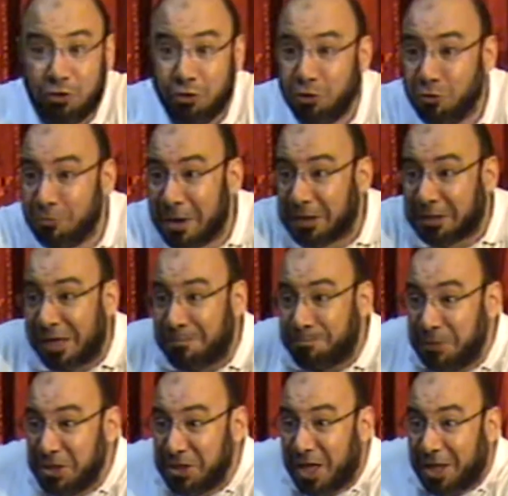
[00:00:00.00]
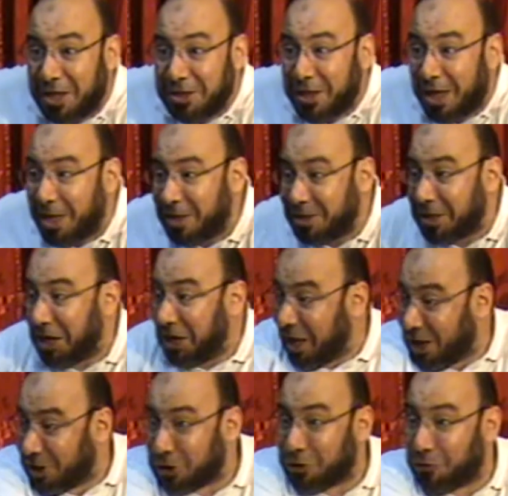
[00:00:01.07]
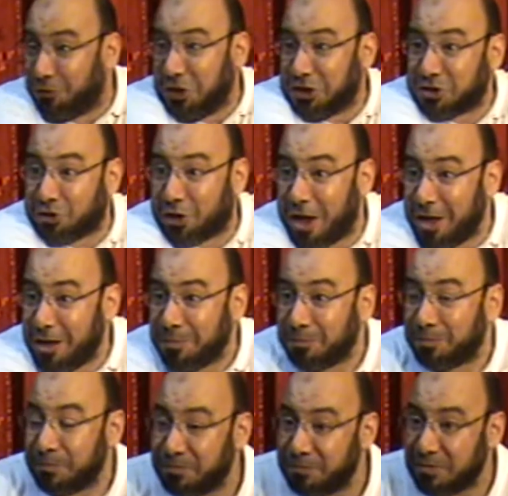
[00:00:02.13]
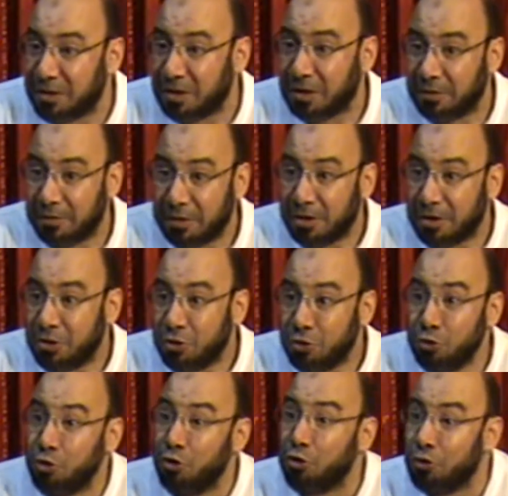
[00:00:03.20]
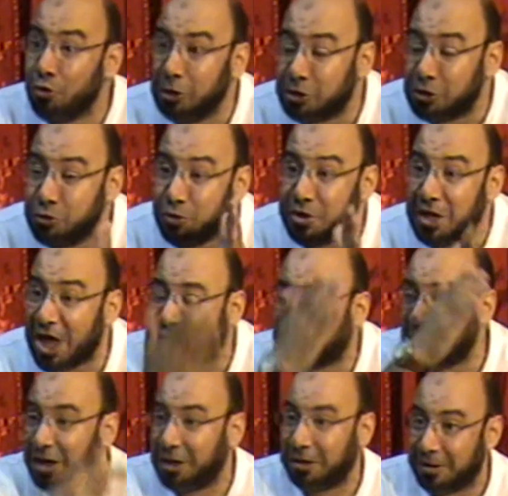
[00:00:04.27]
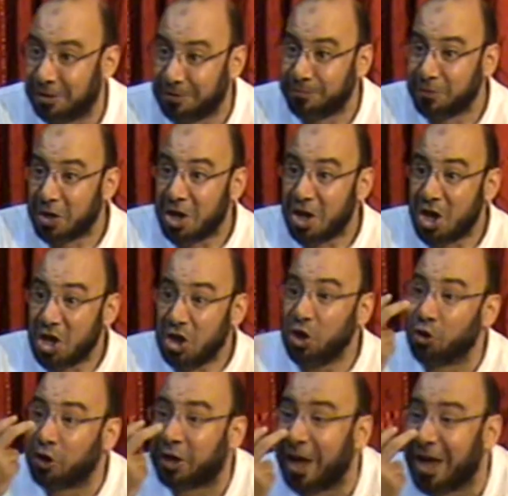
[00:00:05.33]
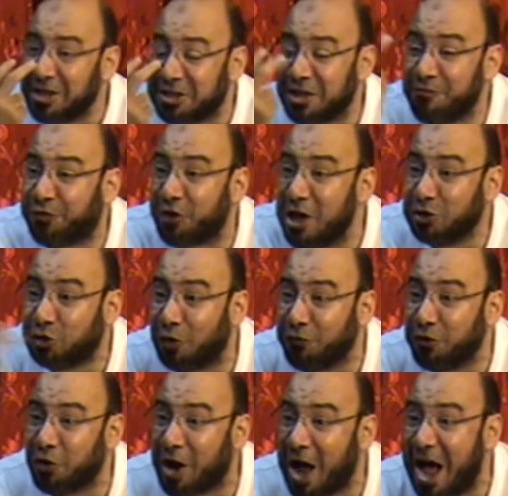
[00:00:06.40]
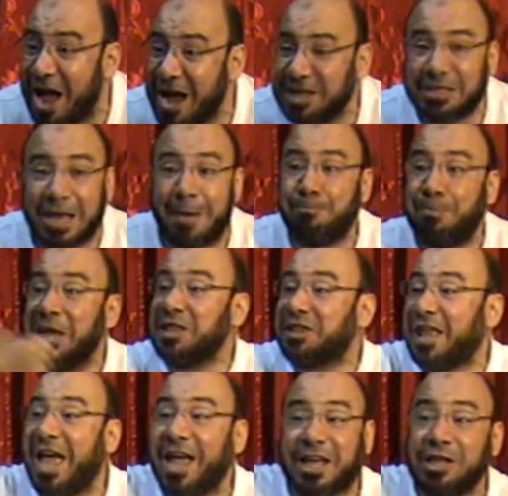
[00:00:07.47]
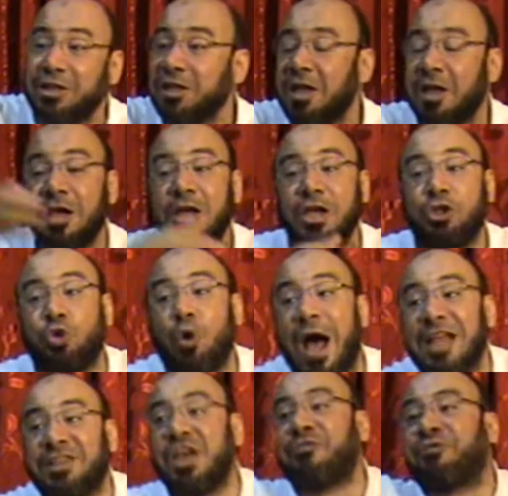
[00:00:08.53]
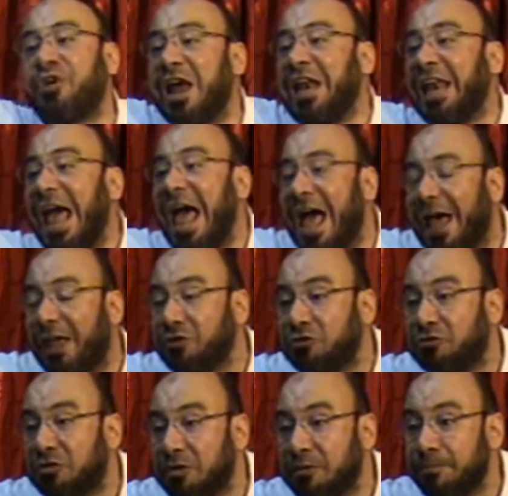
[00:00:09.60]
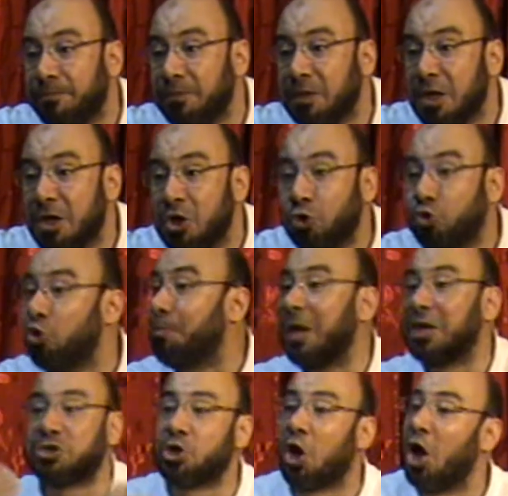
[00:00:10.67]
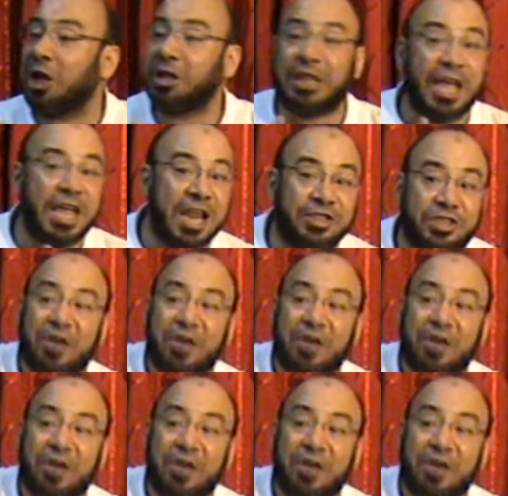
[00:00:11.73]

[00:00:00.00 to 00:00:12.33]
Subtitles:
you might have been the leader of this tribe. No rules, no nothing. Your kids in front of your eyes have been taken to a different land, to be sold in a